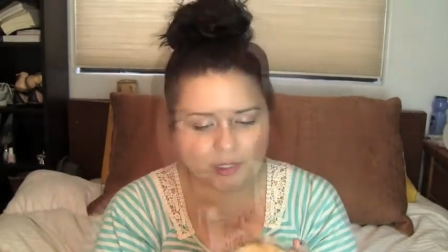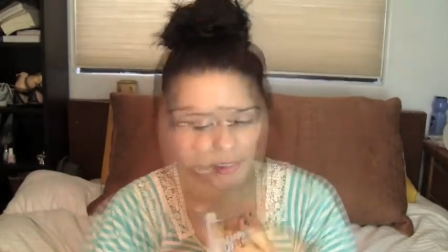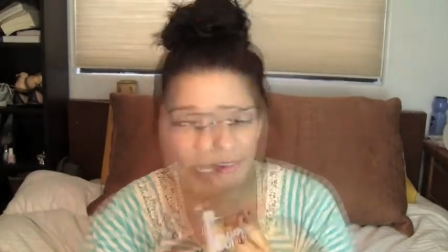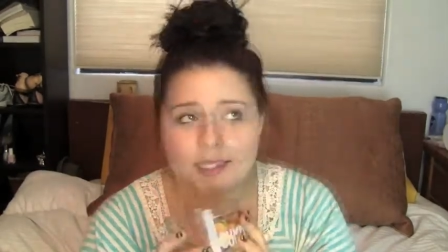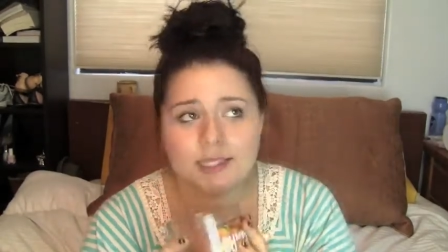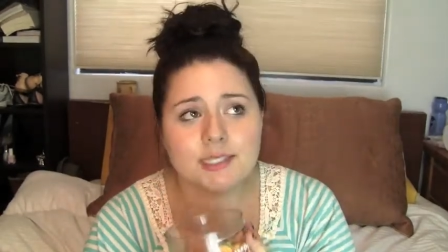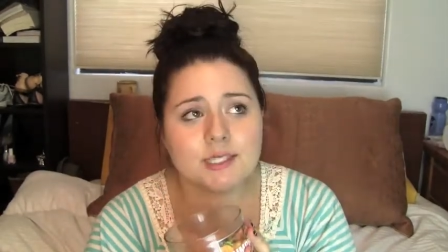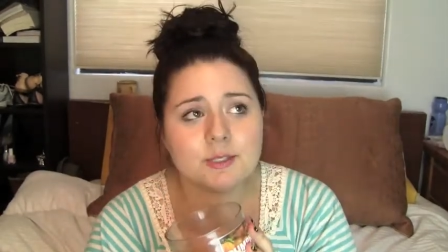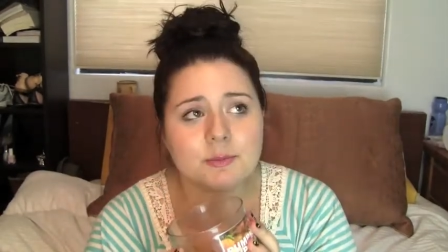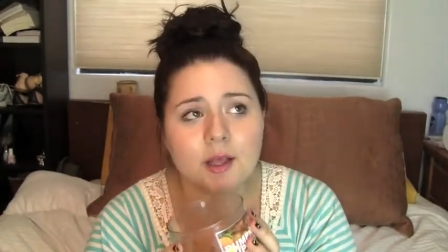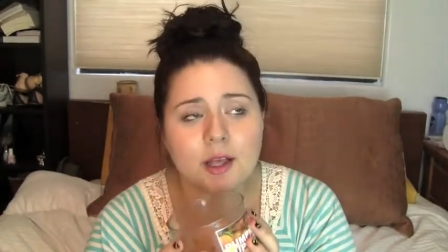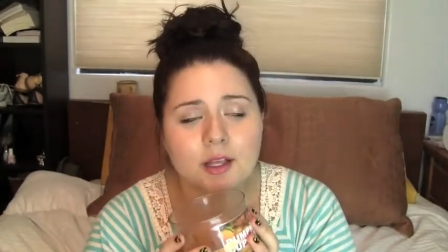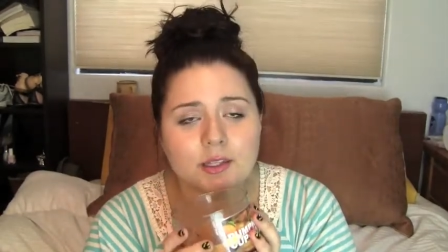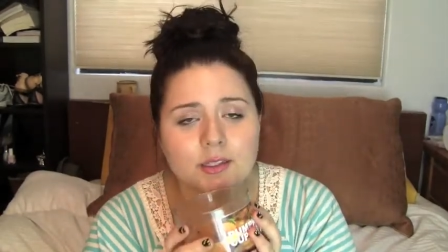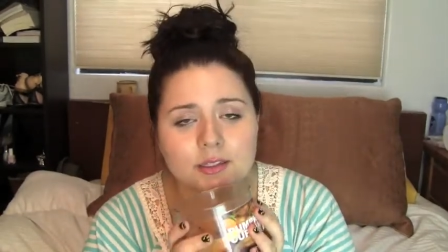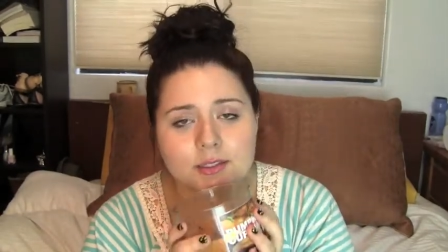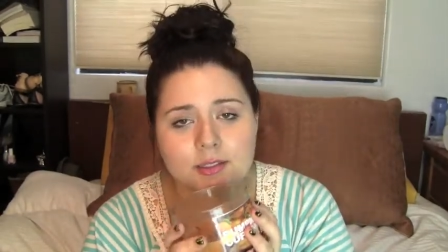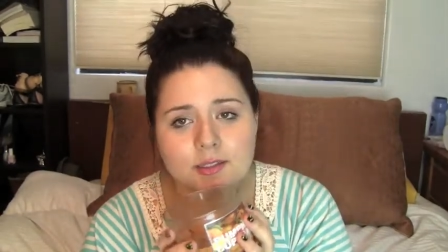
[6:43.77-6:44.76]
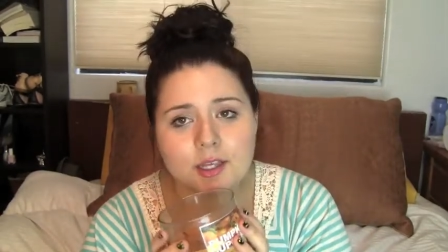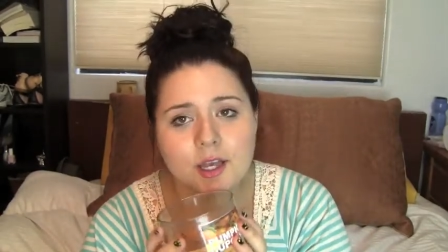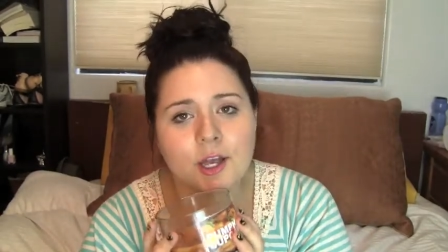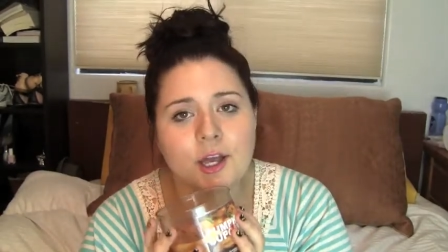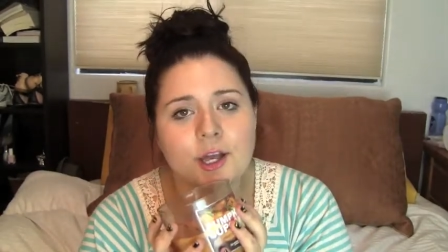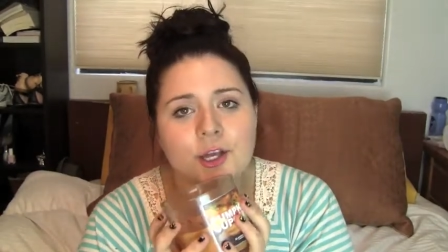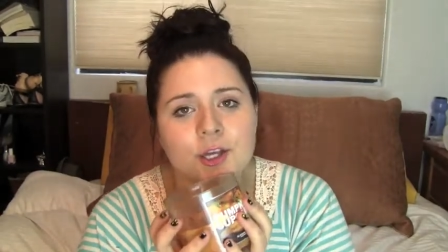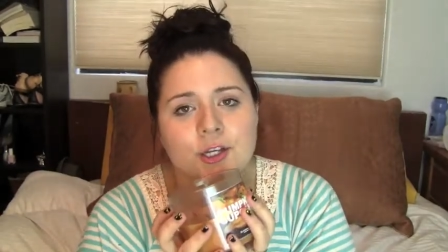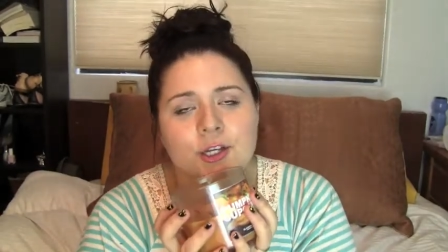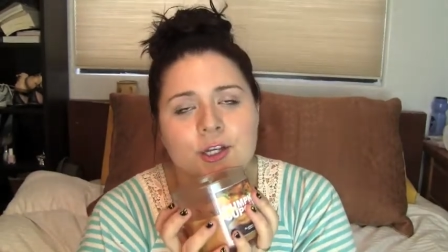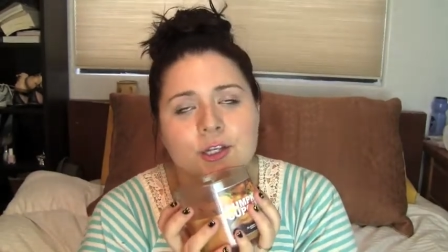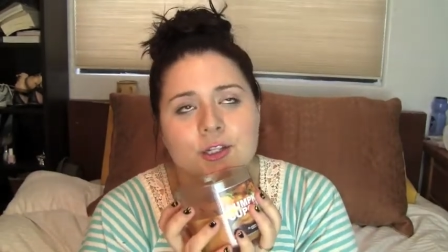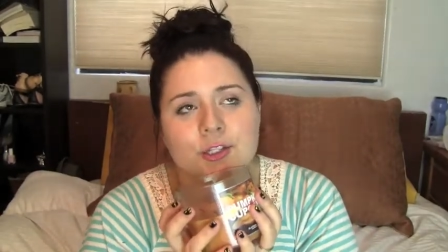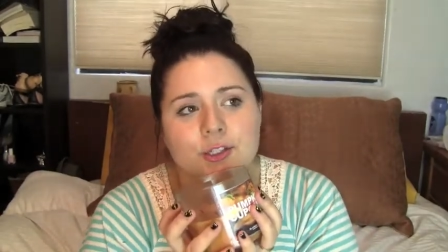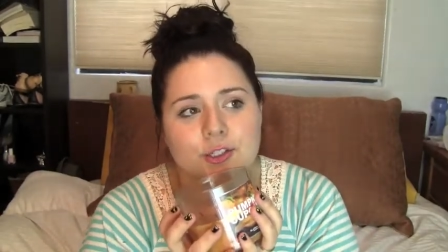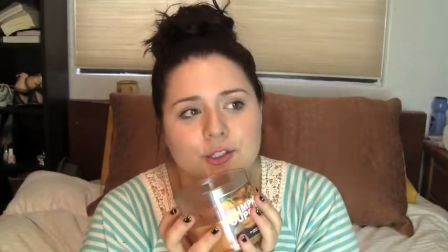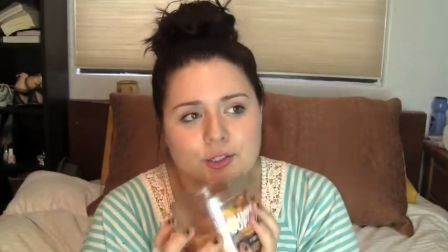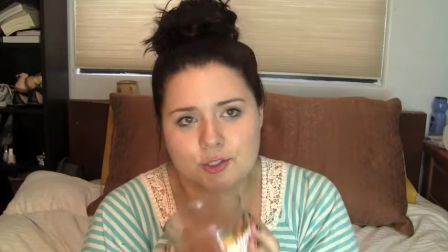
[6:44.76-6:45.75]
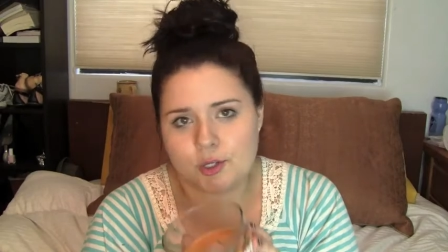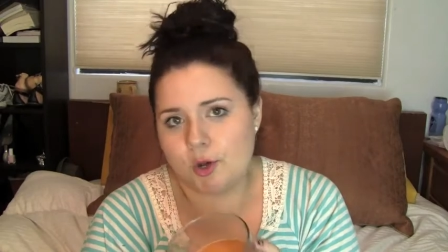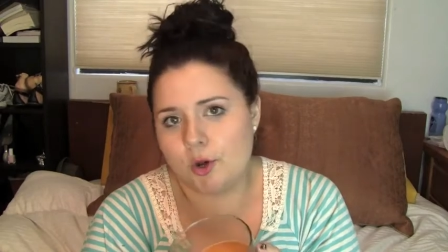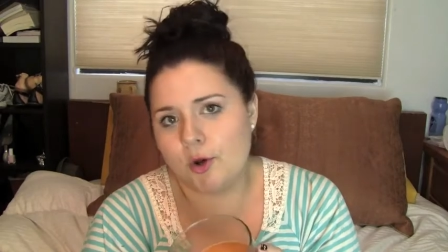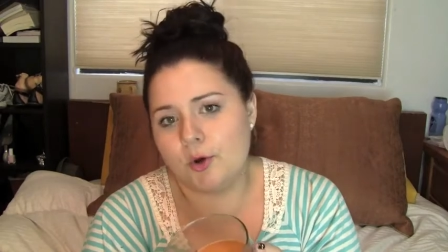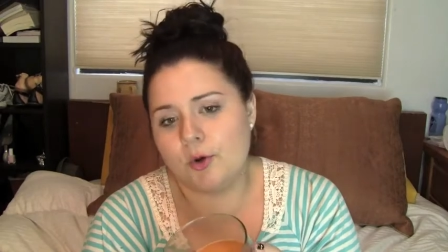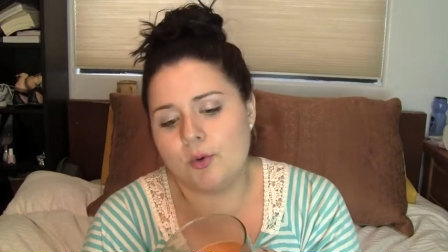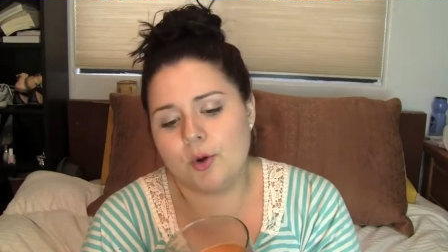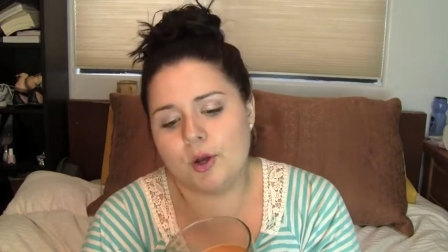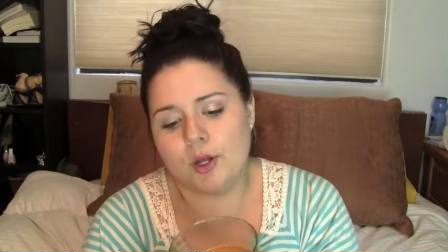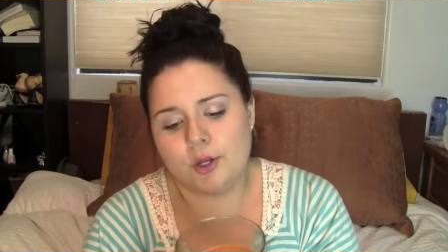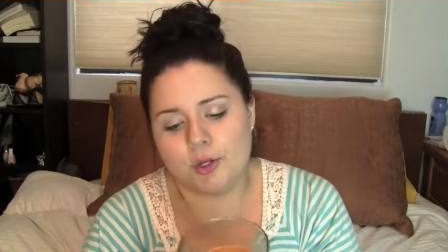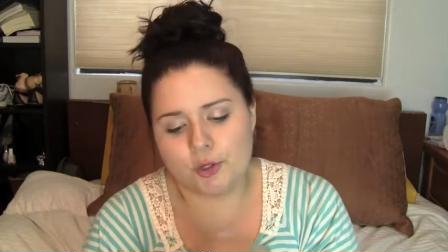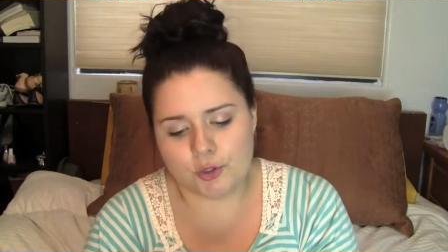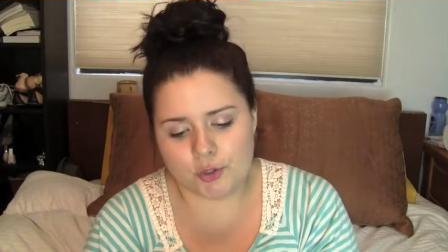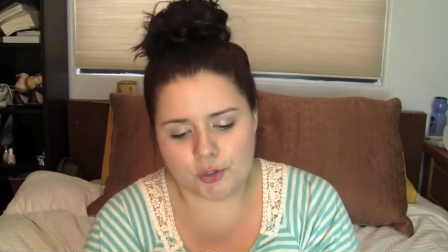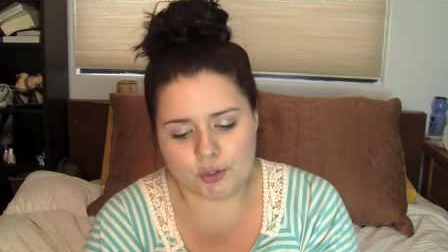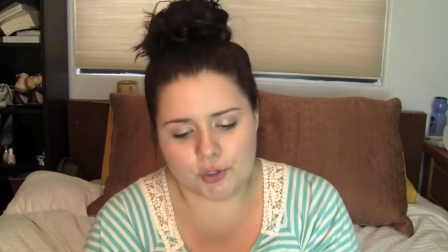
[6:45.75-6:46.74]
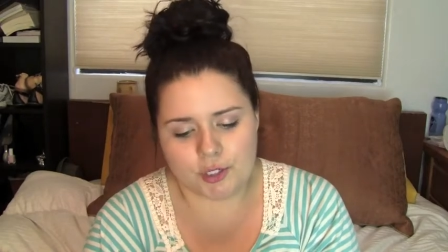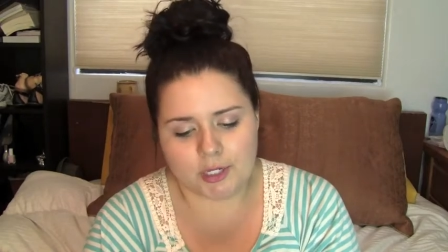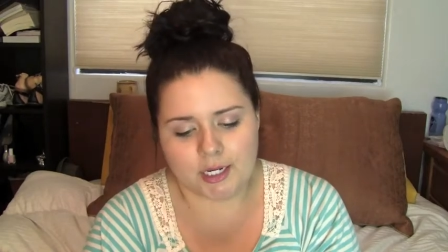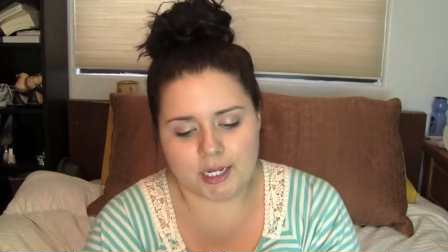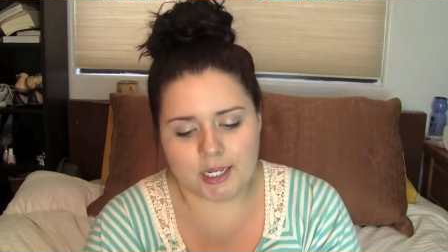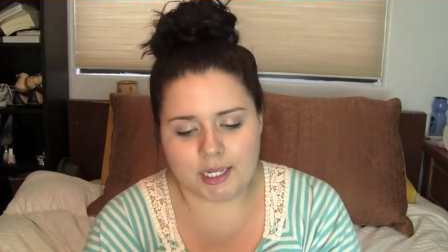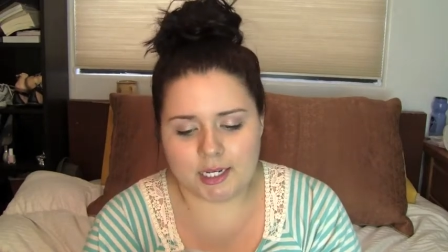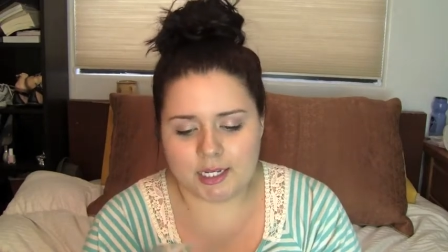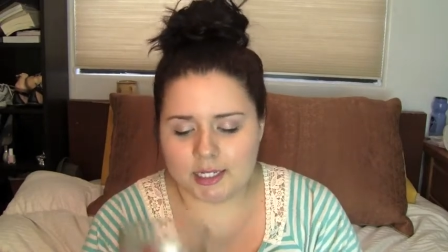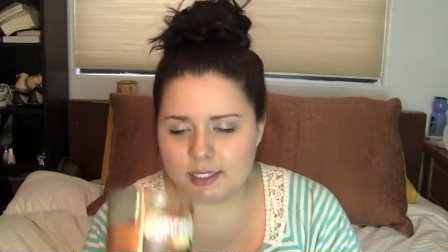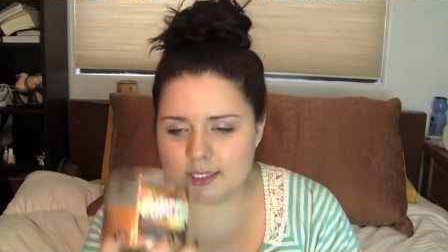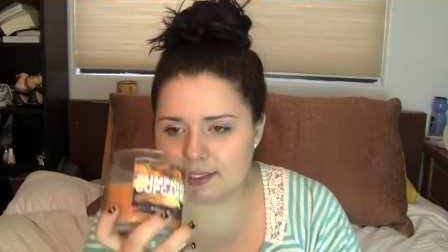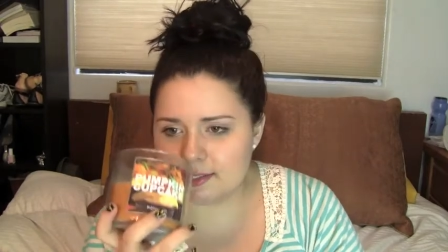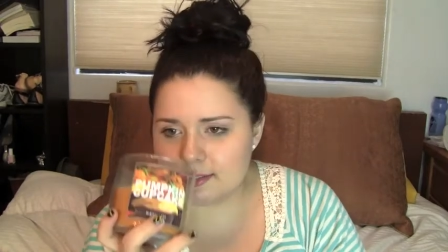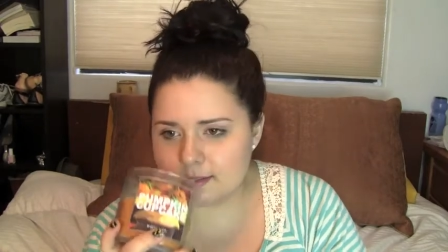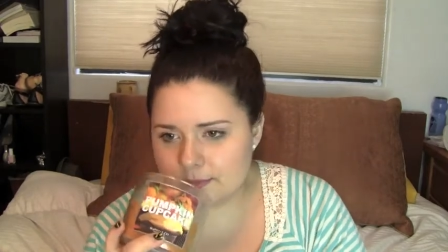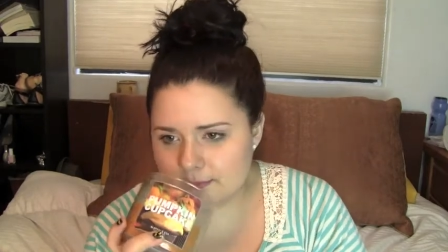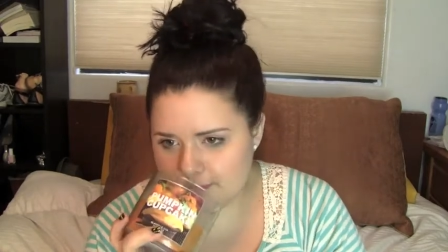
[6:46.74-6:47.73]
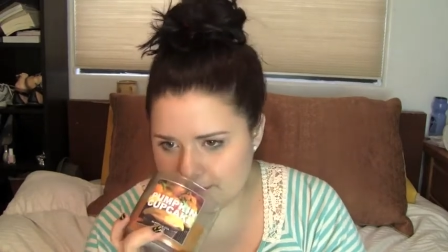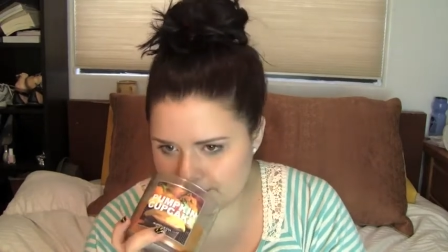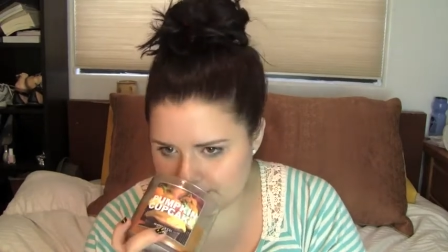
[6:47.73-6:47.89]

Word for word: And it smells so good. It is,